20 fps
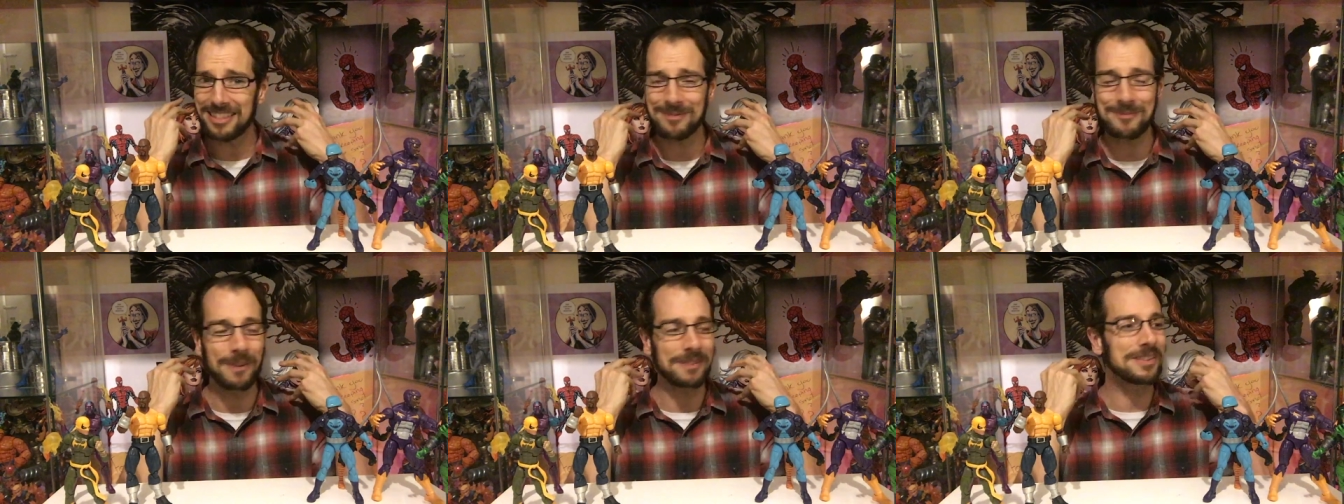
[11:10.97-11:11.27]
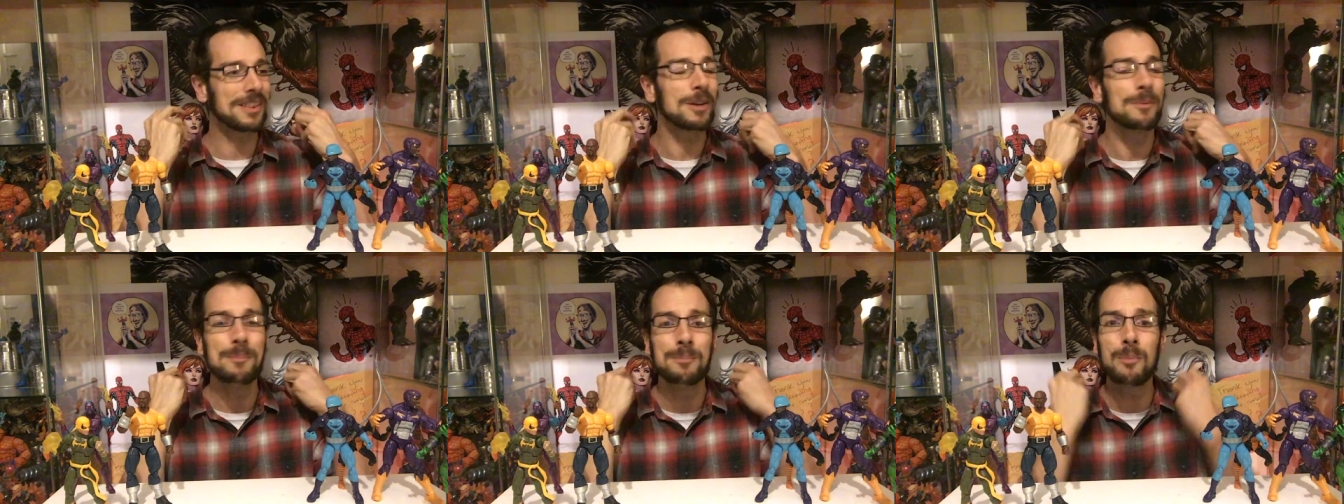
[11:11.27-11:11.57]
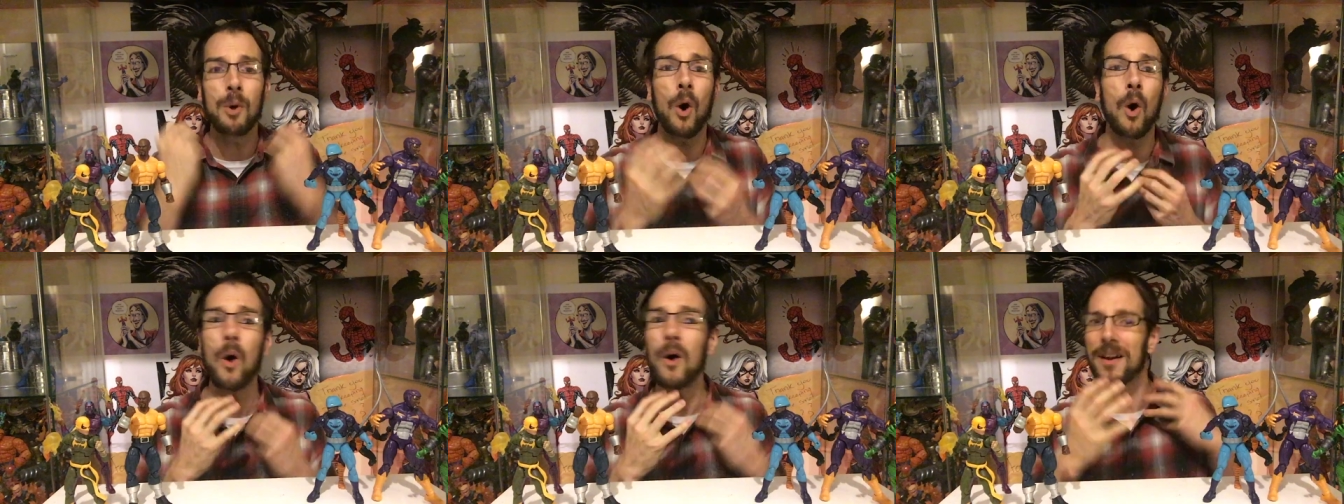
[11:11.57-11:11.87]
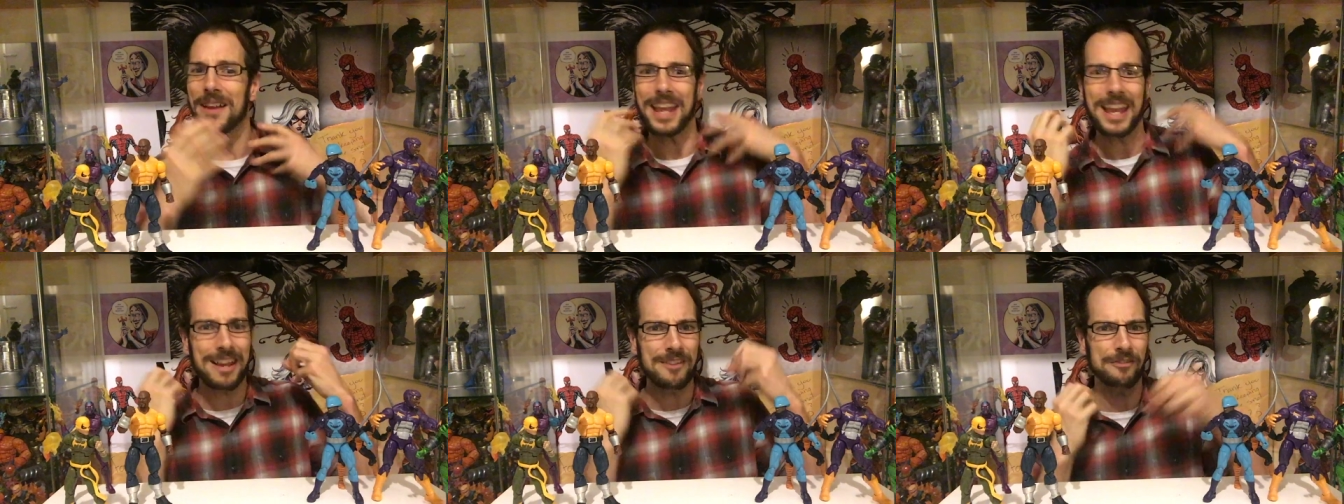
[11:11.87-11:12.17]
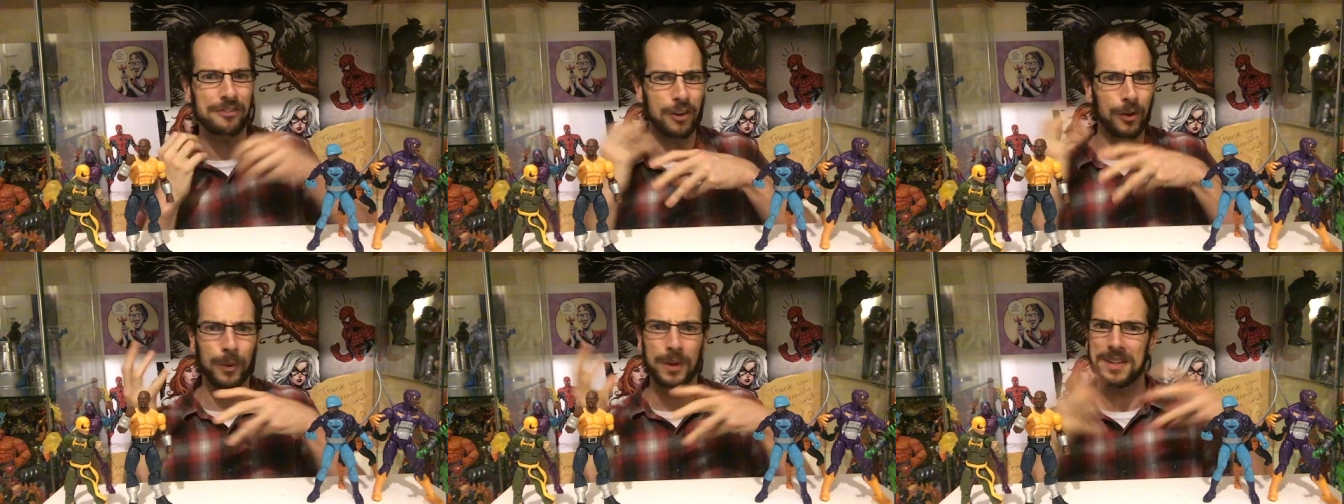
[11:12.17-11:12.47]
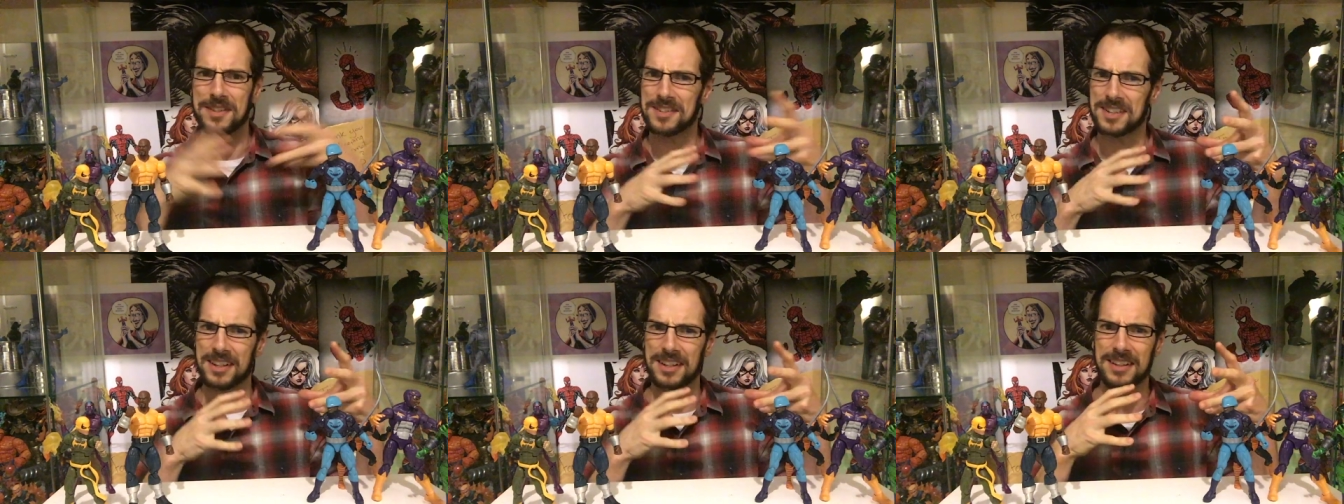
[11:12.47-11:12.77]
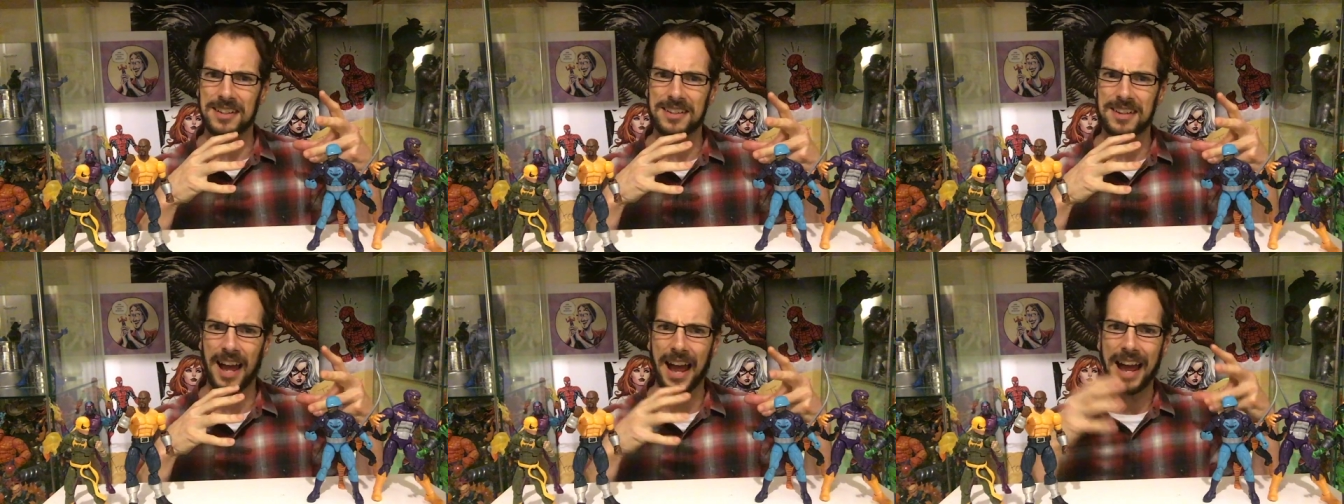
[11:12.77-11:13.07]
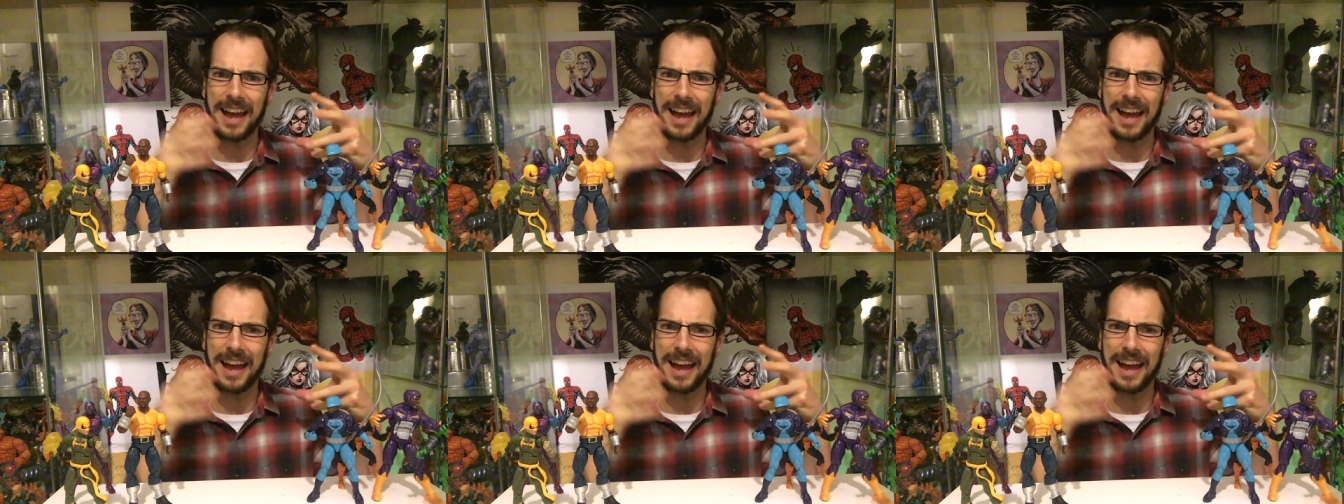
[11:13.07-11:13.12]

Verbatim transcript: The more influence and